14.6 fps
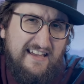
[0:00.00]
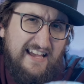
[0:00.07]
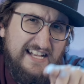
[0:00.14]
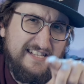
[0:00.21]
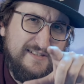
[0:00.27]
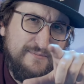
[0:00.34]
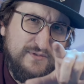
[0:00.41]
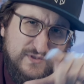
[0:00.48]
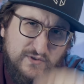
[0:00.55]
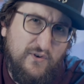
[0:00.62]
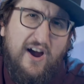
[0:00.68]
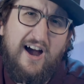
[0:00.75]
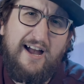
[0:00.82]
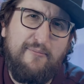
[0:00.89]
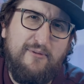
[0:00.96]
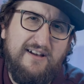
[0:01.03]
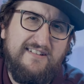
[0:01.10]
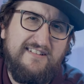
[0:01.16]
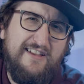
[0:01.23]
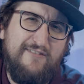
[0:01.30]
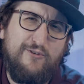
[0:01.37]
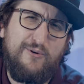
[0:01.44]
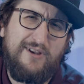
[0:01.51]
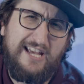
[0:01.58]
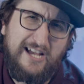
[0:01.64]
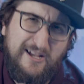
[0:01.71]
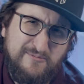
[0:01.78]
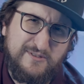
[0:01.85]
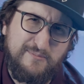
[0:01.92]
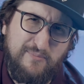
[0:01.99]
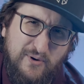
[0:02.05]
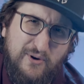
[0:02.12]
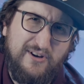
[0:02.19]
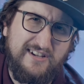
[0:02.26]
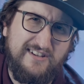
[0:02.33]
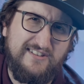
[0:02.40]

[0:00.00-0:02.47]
and subscribe if you want to help support